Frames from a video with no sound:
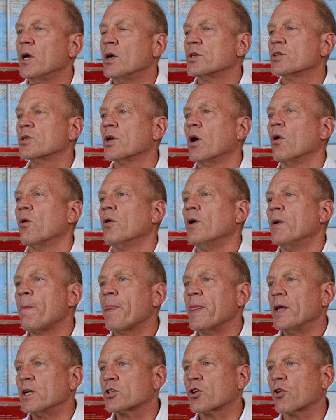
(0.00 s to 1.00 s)
So
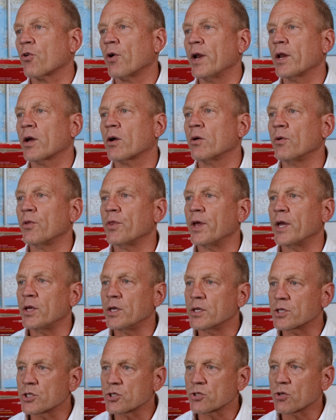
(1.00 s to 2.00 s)
it's critical that
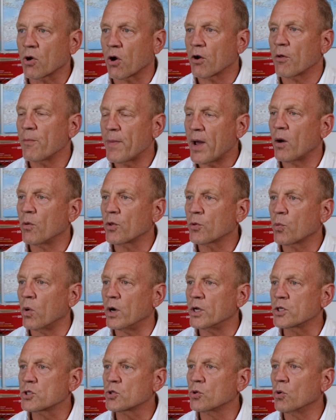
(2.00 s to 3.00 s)
you start them out with
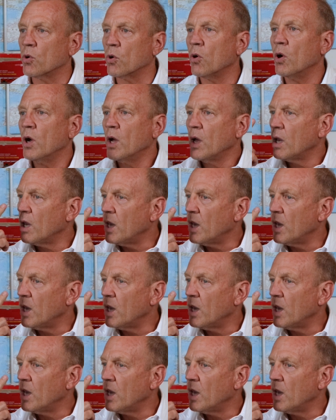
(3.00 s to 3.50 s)
one tool,